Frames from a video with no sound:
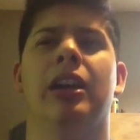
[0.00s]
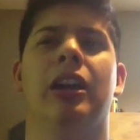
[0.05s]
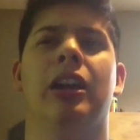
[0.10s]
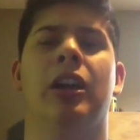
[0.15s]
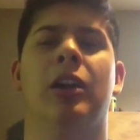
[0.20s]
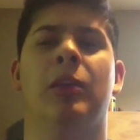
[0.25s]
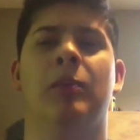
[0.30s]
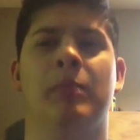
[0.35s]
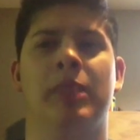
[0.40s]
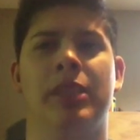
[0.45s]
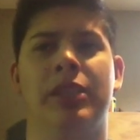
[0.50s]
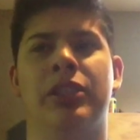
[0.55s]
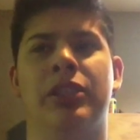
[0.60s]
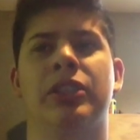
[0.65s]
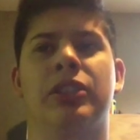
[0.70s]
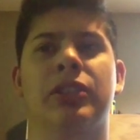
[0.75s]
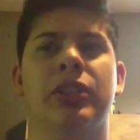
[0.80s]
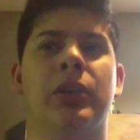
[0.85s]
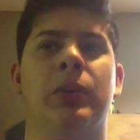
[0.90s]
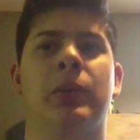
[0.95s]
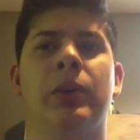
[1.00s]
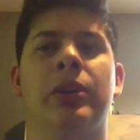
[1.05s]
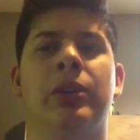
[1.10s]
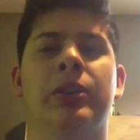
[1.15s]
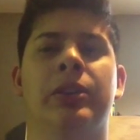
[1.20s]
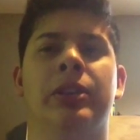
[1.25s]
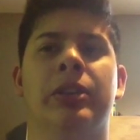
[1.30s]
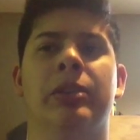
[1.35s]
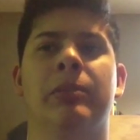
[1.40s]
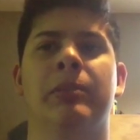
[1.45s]
I'll mention saltwater
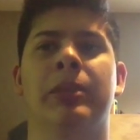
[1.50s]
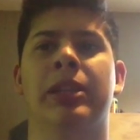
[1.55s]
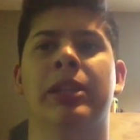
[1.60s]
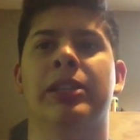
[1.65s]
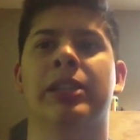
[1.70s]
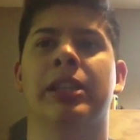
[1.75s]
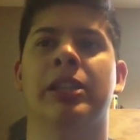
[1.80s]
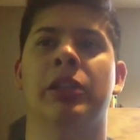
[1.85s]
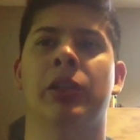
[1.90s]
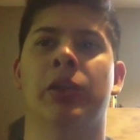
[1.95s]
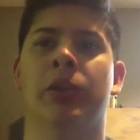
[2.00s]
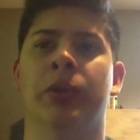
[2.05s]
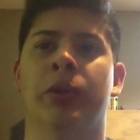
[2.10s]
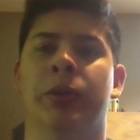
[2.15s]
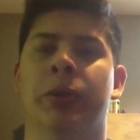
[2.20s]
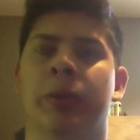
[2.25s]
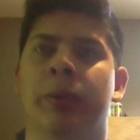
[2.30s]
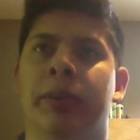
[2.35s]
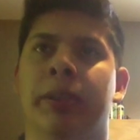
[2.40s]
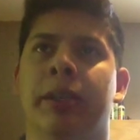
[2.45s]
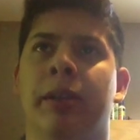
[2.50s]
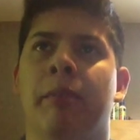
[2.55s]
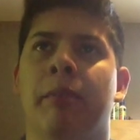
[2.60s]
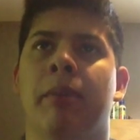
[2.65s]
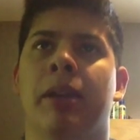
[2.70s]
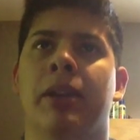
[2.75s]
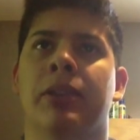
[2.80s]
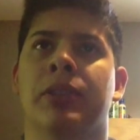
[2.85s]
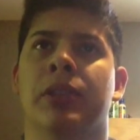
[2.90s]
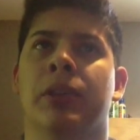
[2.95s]
in there because I know a little bit
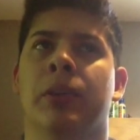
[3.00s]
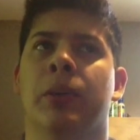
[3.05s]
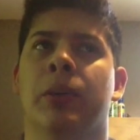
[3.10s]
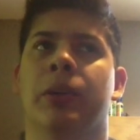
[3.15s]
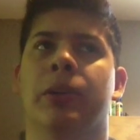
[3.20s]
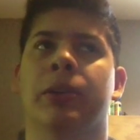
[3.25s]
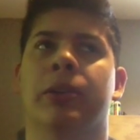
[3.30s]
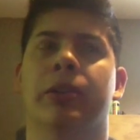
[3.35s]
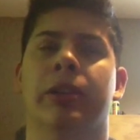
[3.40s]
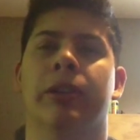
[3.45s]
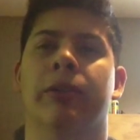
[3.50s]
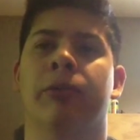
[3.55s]
about saltwater